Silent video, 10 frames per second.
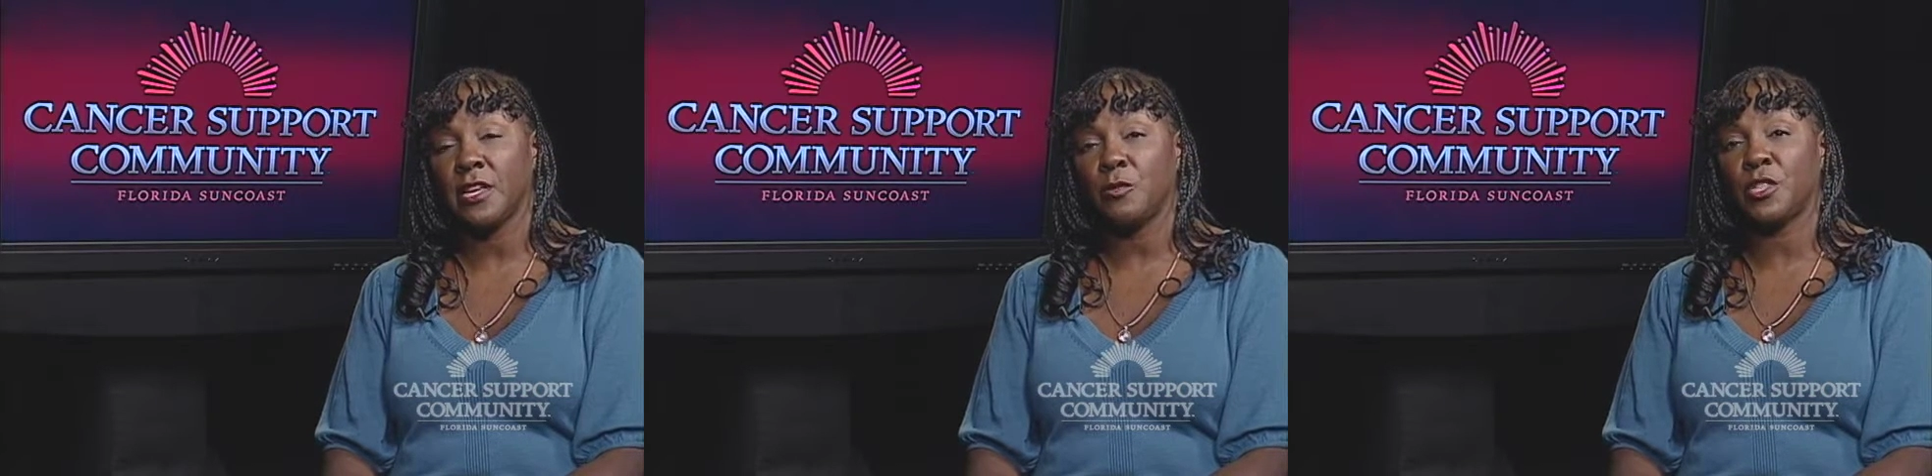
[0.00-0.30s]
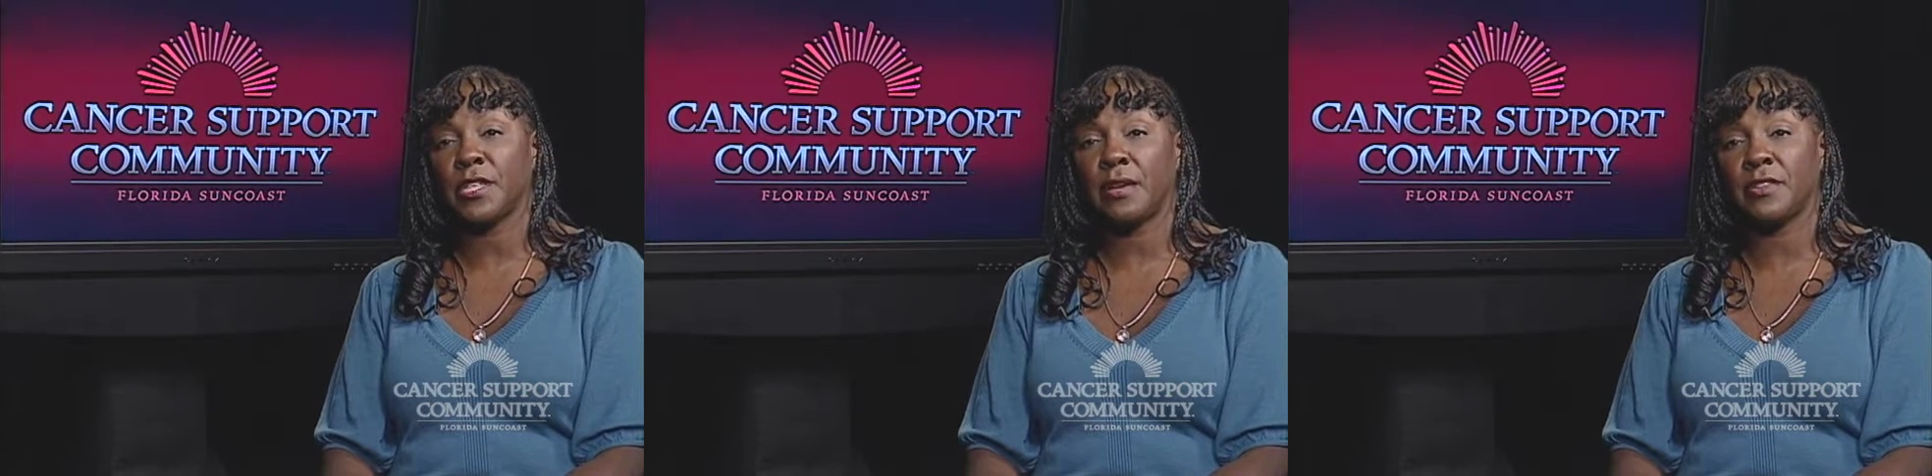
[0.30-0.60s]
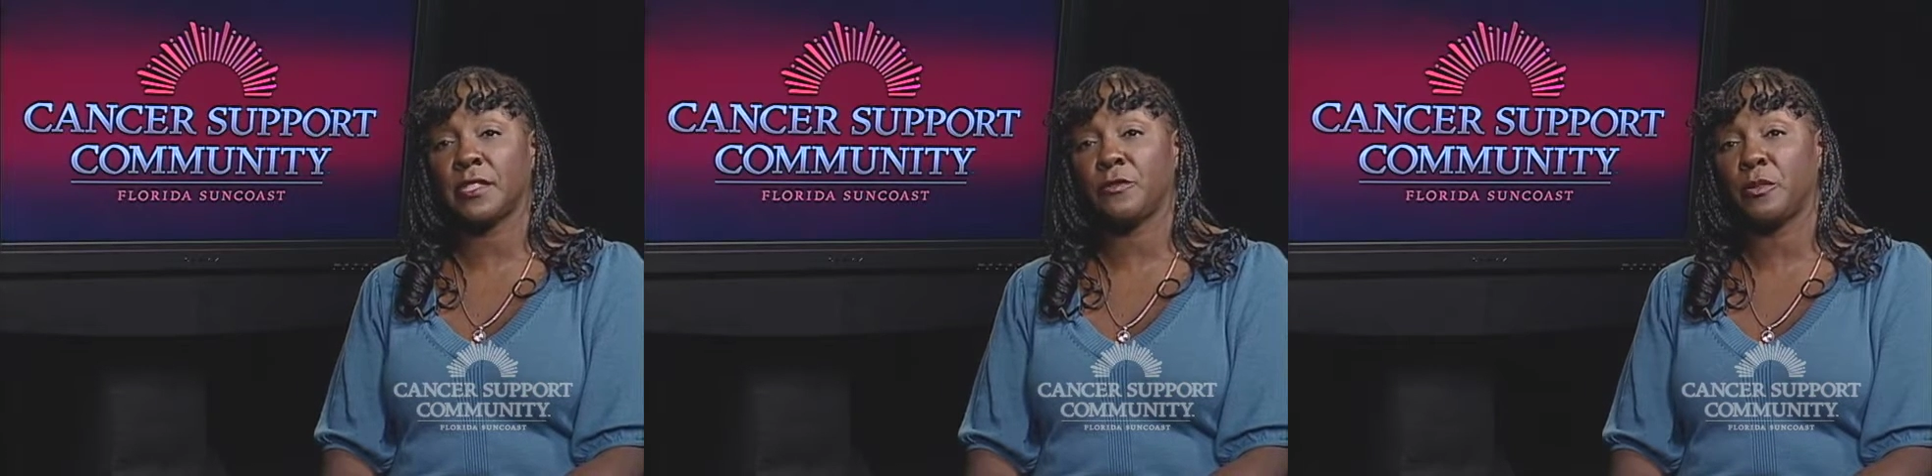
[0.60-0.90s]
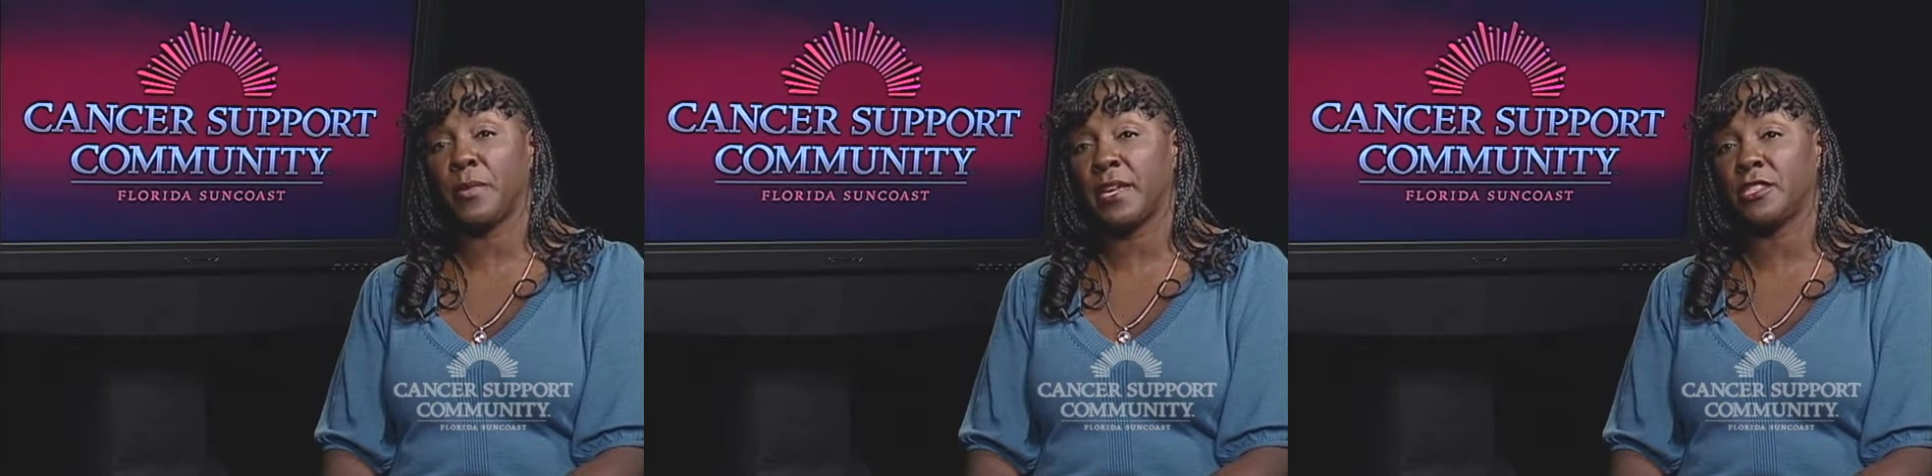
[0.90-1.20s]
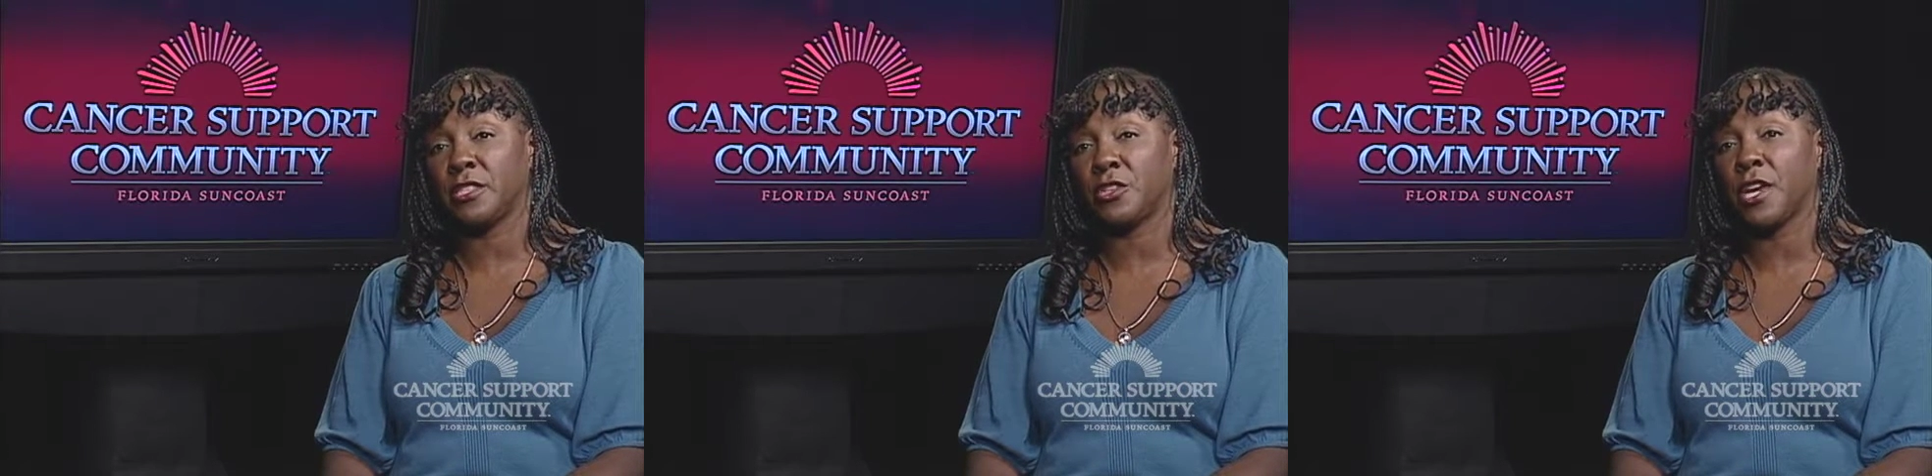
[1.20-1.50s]
which gave us
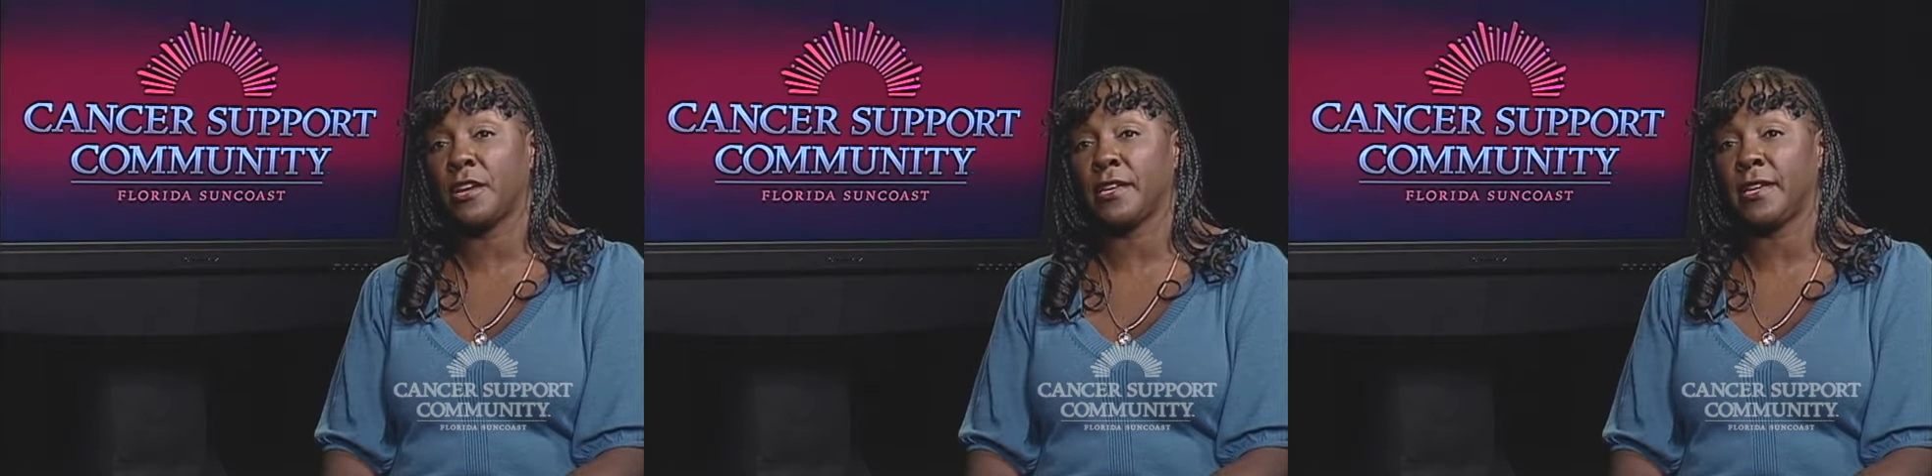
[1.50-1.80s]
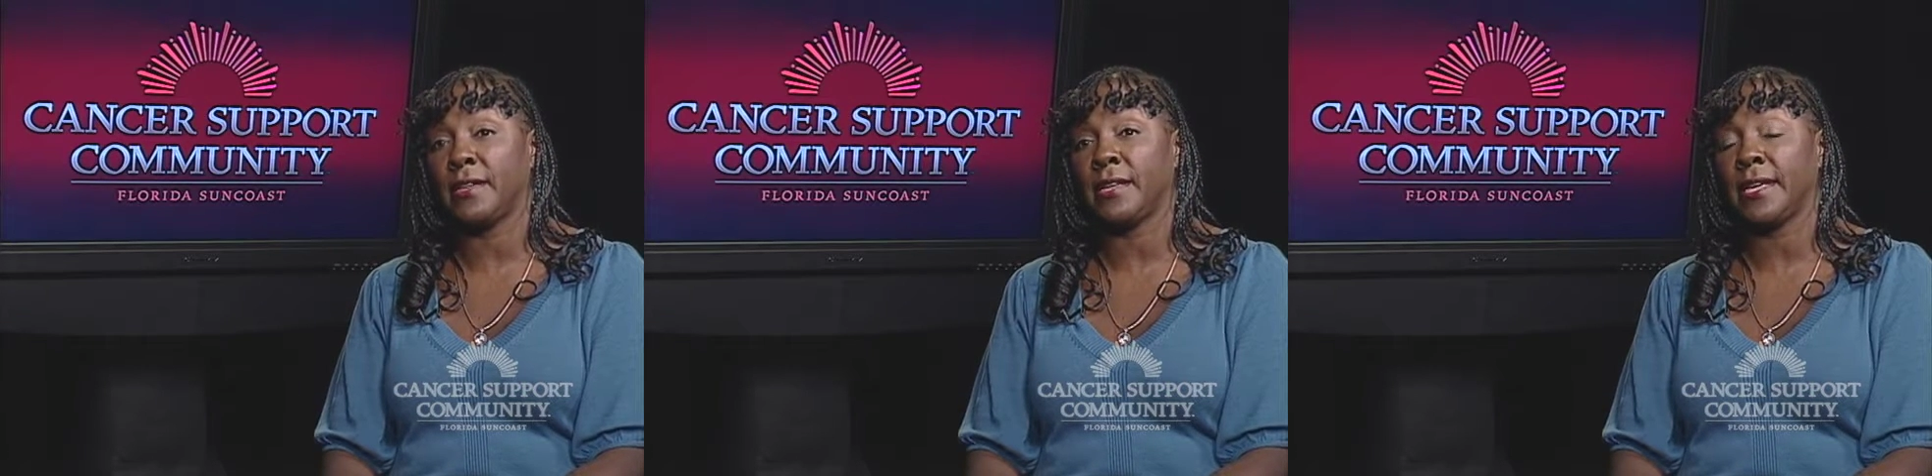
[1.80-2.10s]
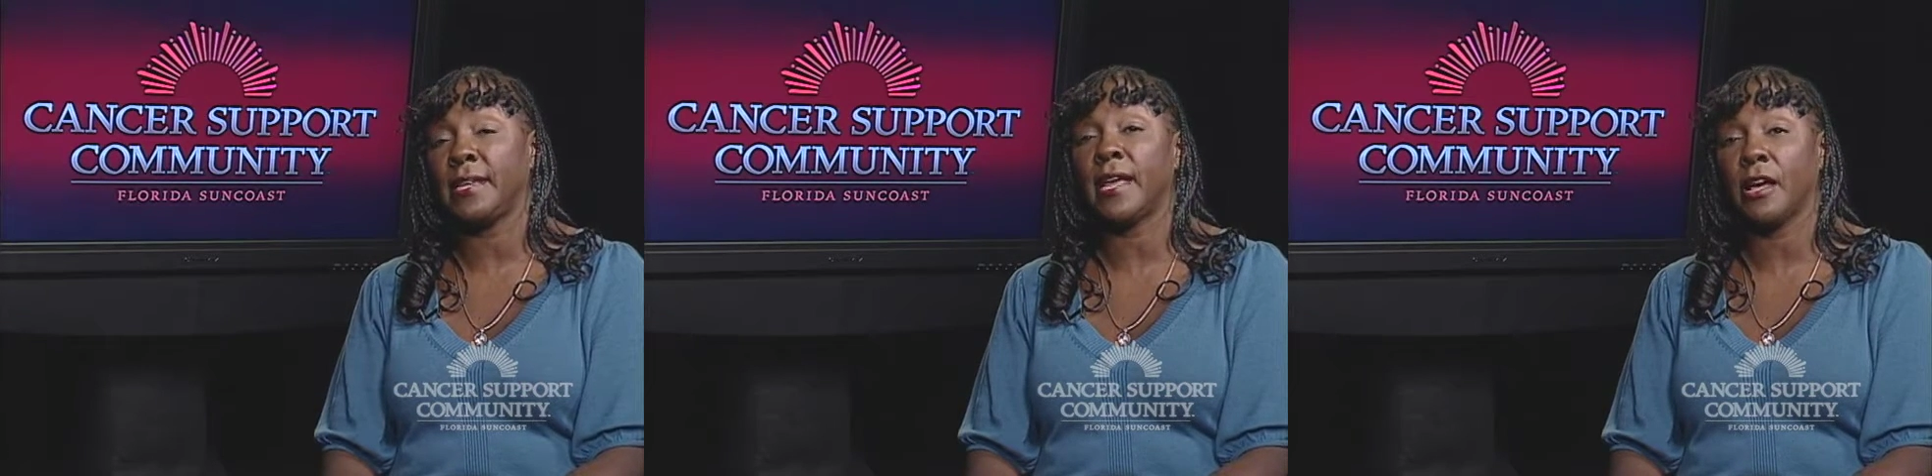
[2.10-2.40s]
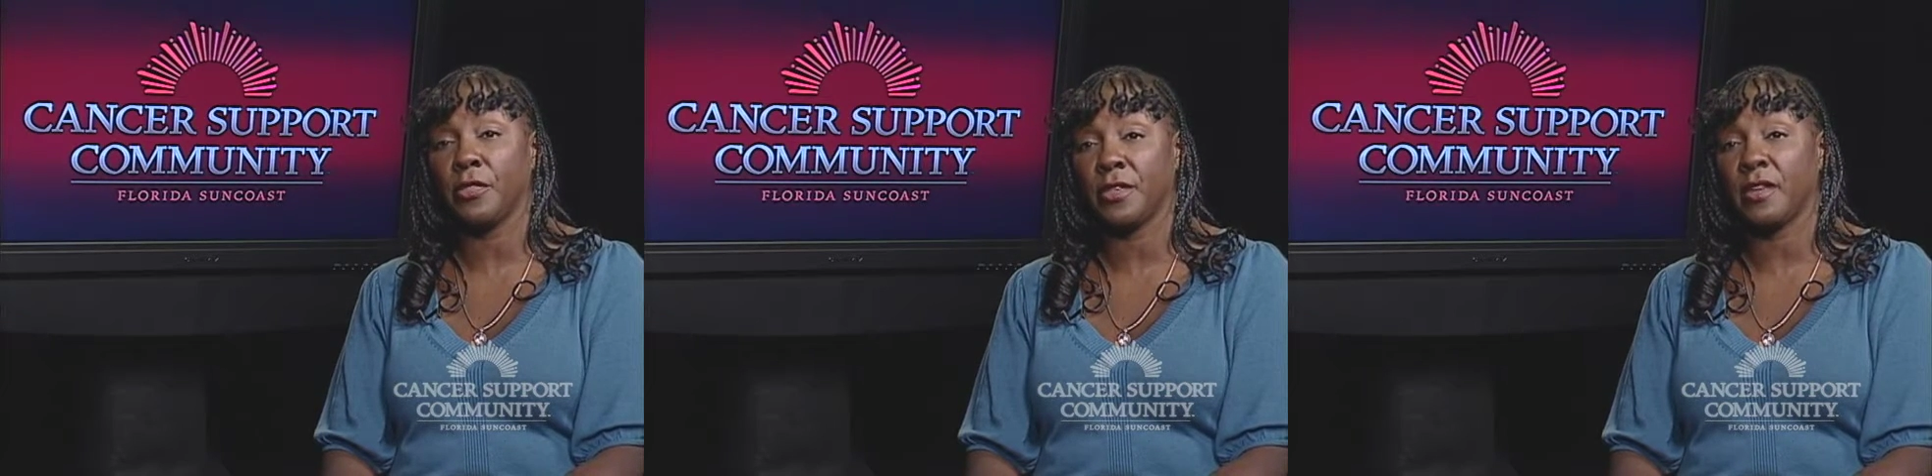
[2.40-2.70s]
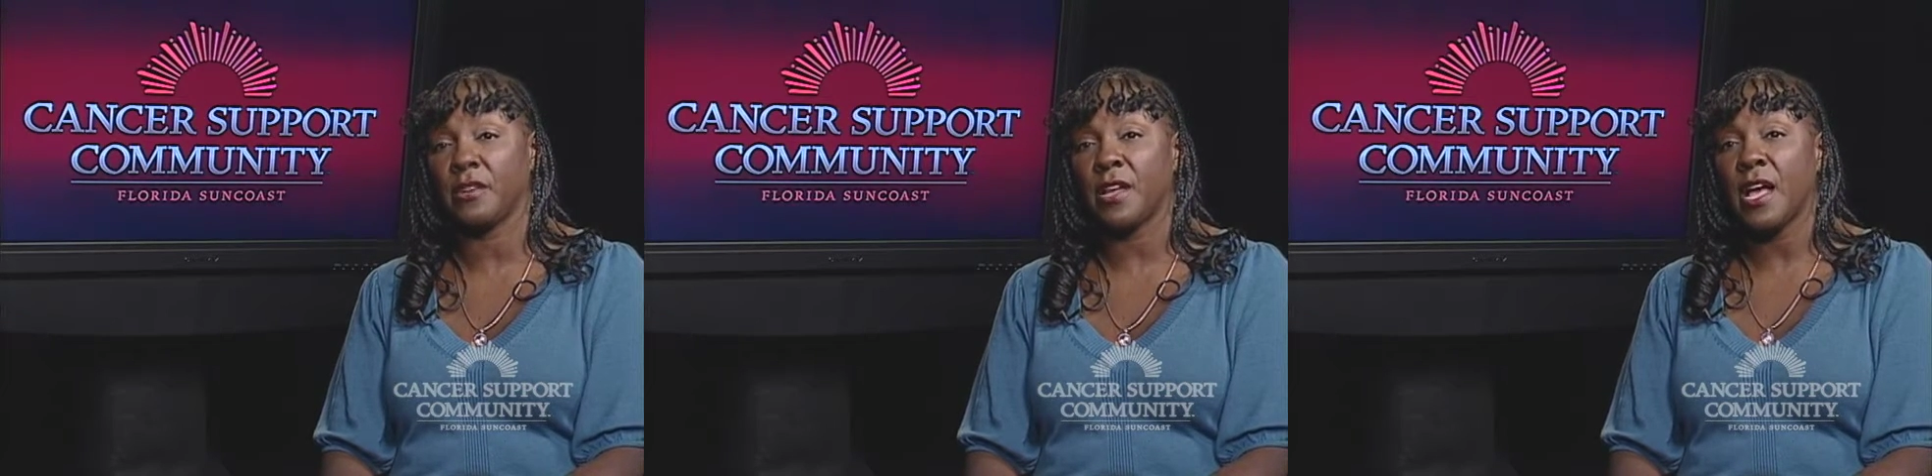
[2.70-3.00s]
information on how to eat healthy.